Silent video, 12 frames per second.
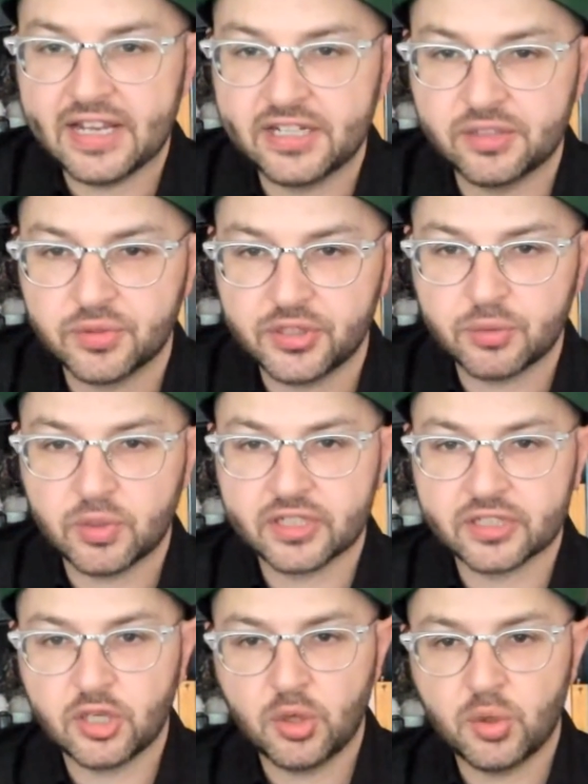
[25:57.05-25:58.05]
I didn't really want
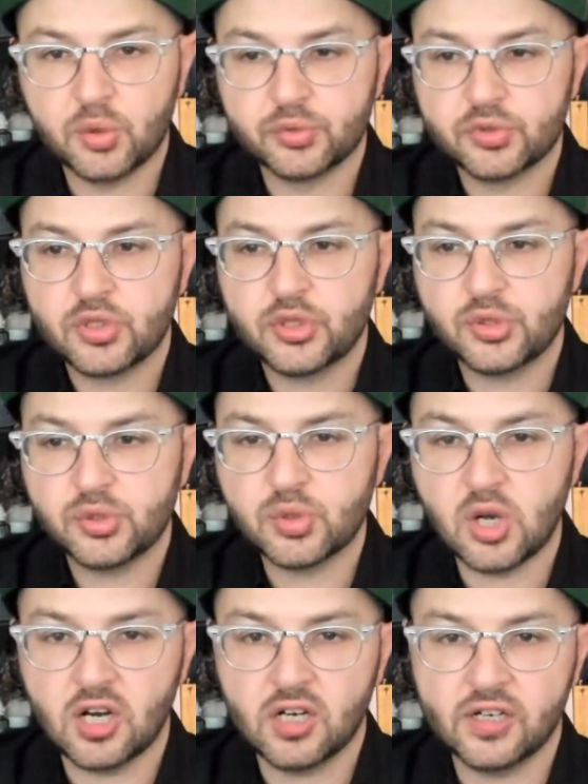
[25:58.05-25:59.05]
to go
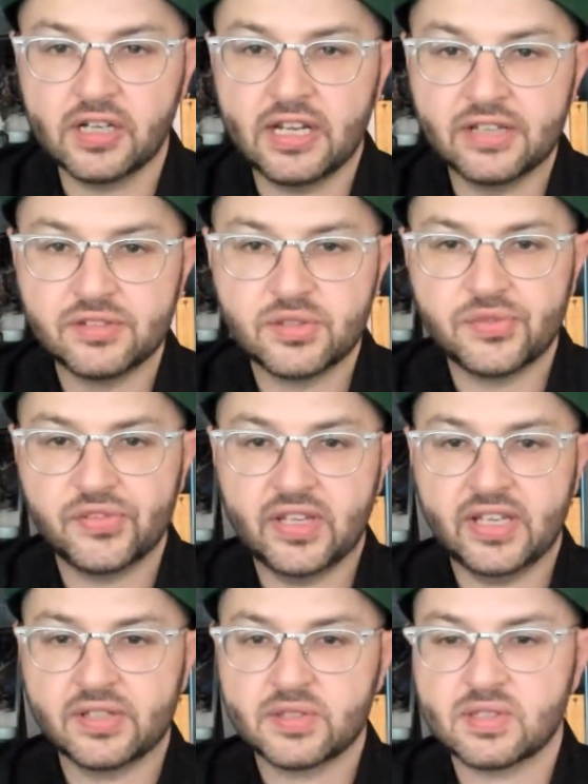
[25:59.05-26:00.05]
too hard into
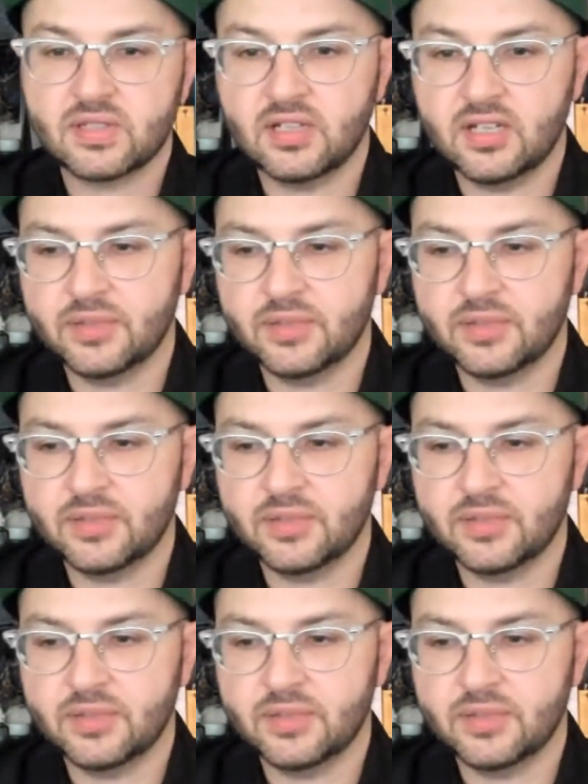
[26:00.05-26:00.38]
things.